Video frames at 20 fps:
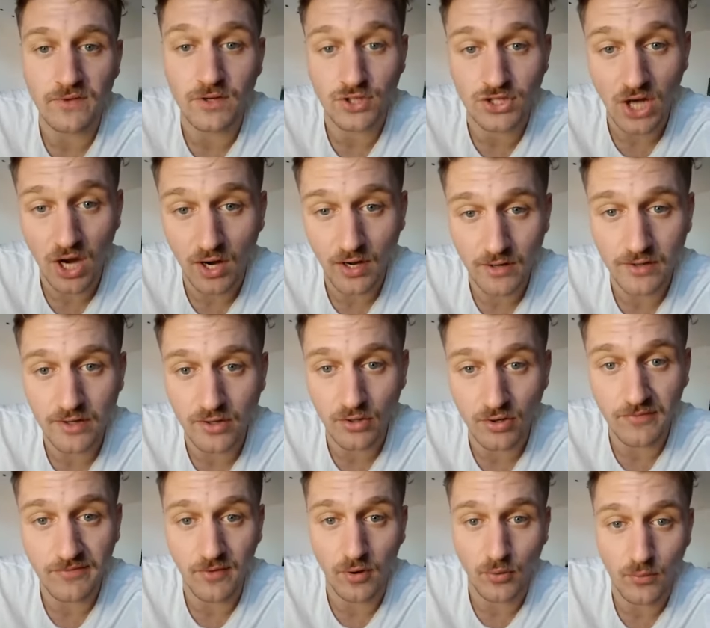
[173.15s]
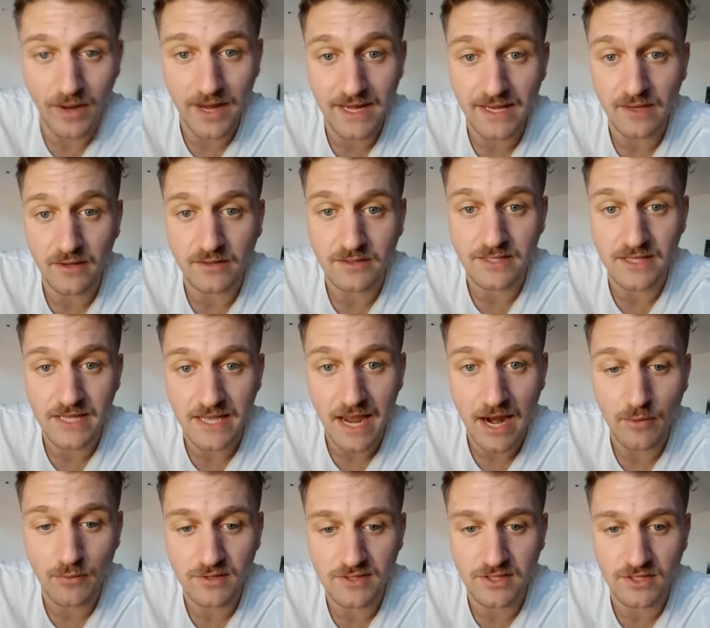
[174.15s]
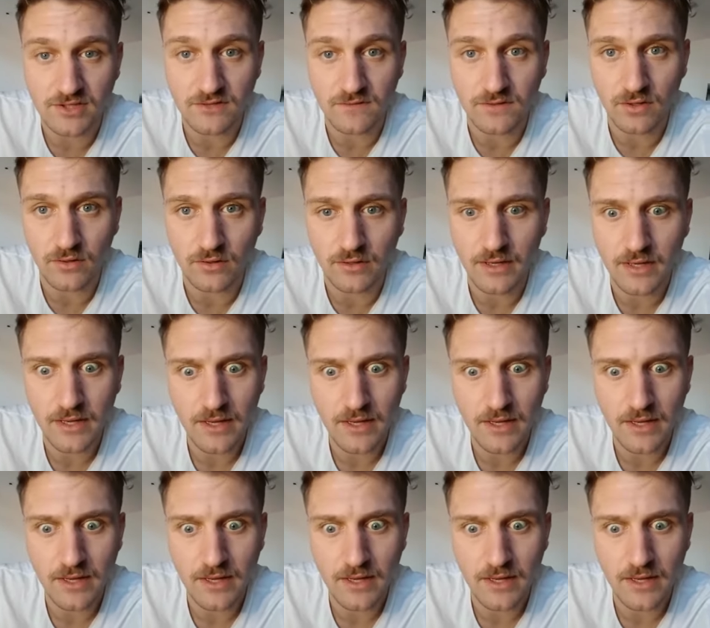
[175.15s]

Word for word: You're tired enough already because of the hours that you've done.